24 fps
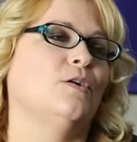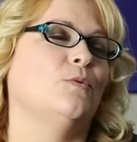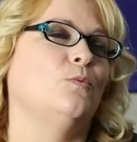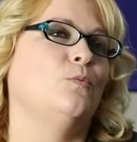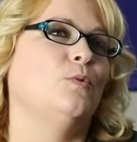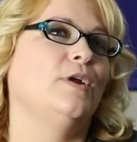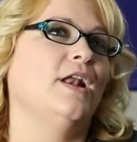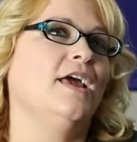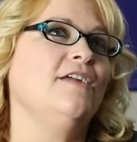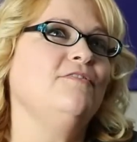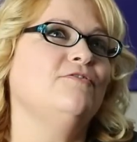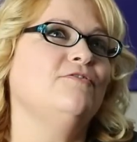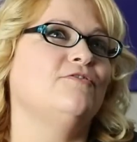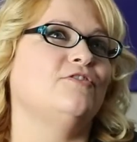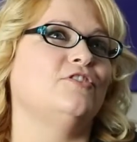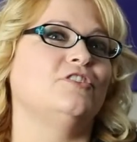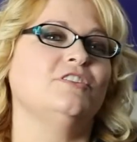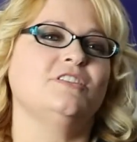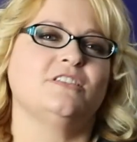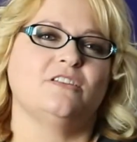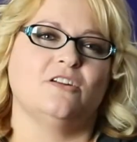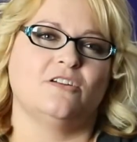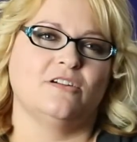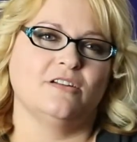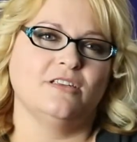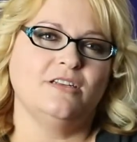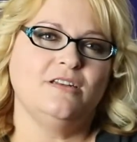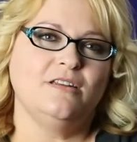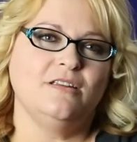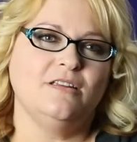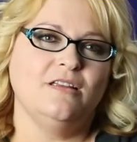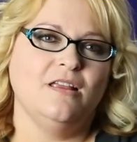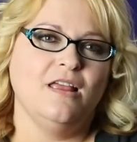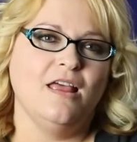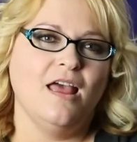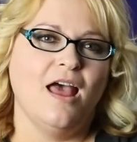When I first started,
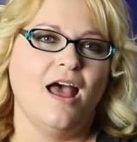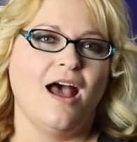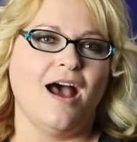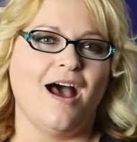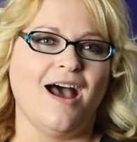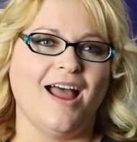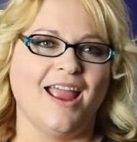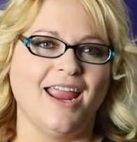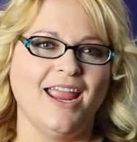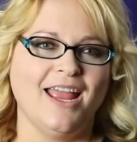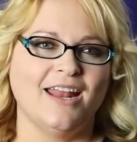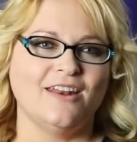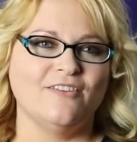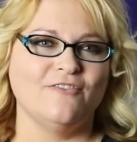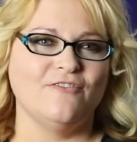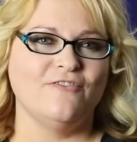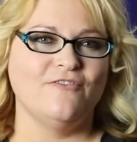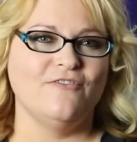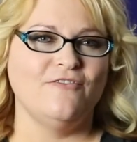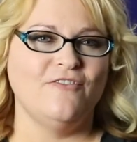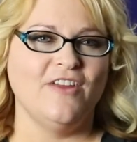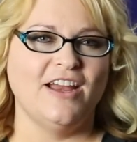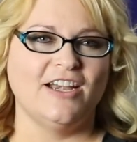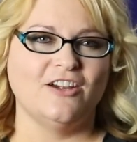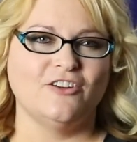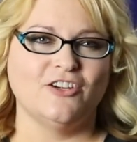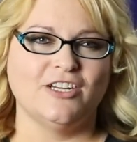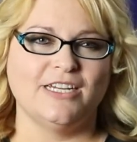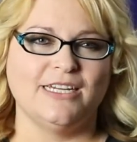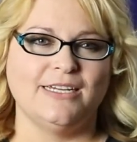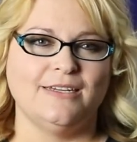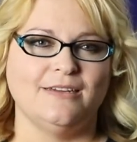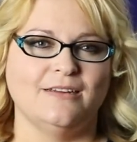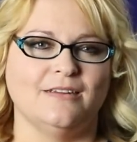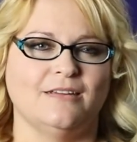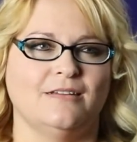I had a
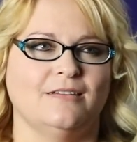very